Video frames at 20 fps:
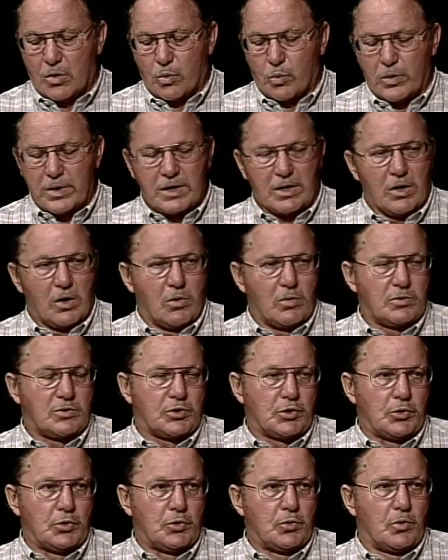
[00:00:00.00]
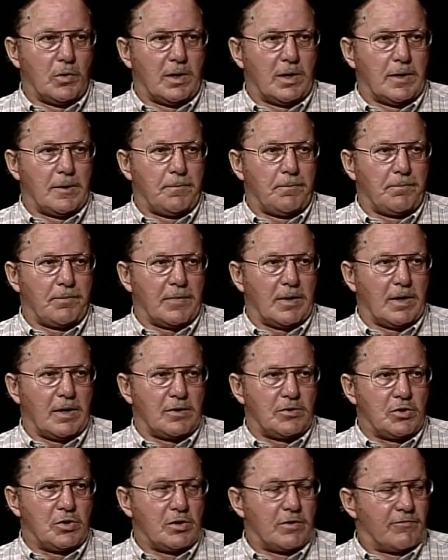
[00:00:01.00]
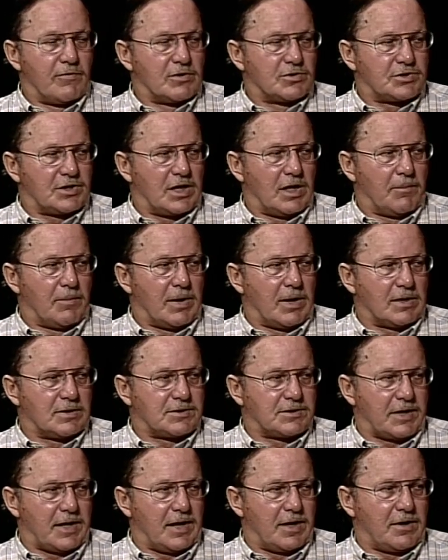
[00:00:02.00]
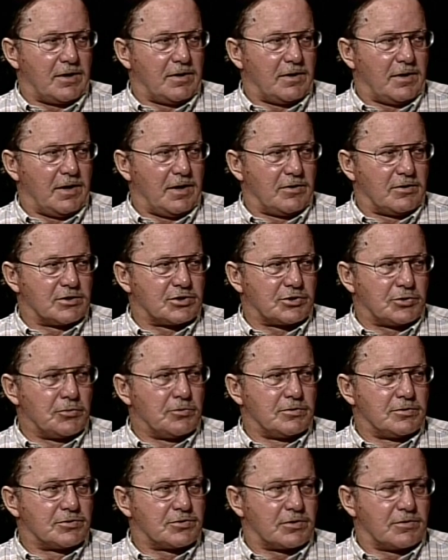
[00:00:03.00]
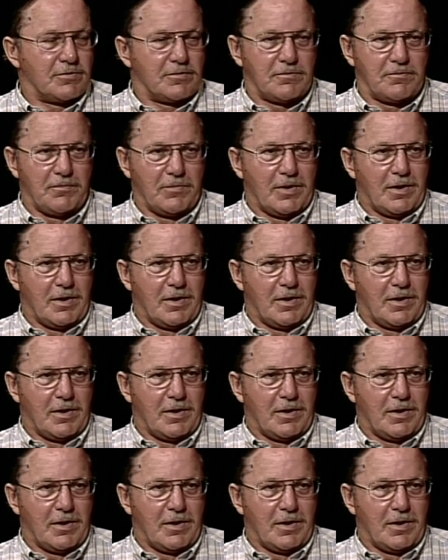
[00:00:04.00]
we go to um, uh, the University of Montana, and the students are